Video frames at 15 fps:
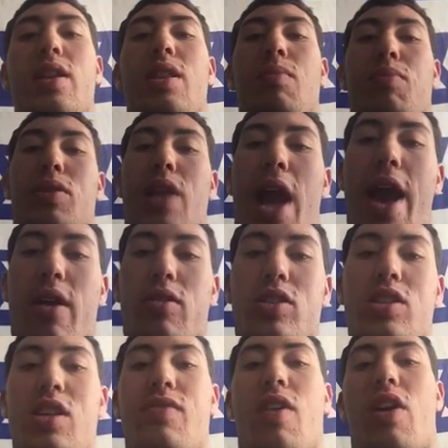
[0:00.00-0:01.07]
and put the outer
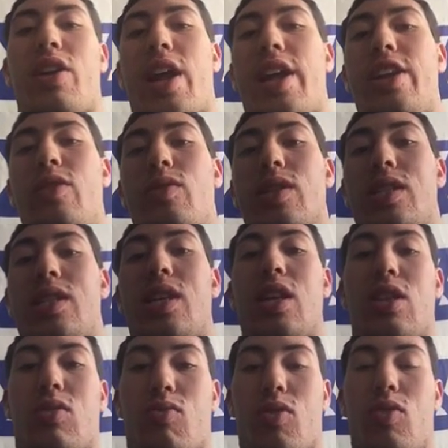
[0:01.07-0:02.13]
sleeve on, and you can
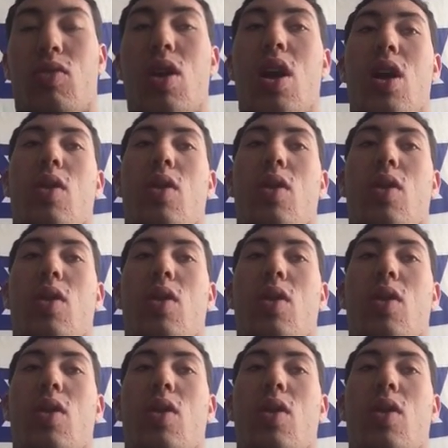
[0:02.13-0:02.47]
see through,